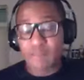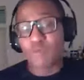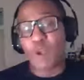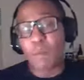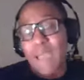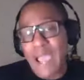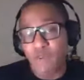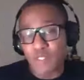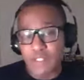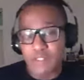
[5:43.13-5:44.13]

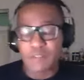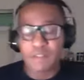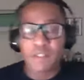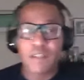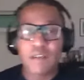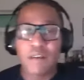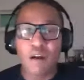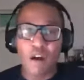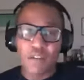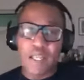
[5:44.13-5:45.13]
compounded
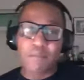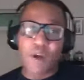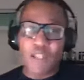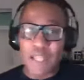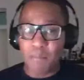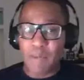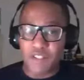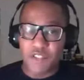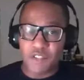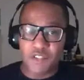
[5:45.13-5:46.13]
on that
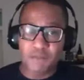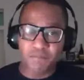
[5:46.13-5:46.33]
basis.